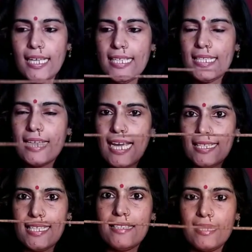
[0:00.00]
It's
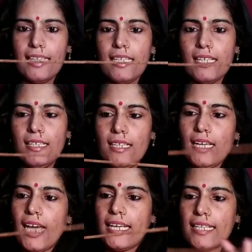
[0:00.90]
nice and thick,
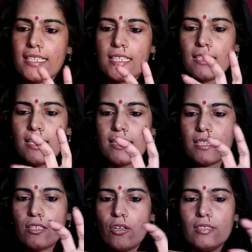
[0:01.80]
and it's
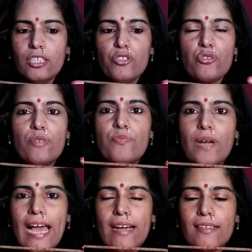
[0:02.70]
it's not the usual
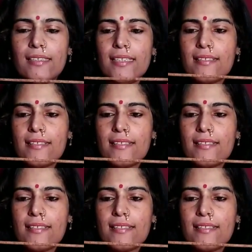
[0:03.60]
black color.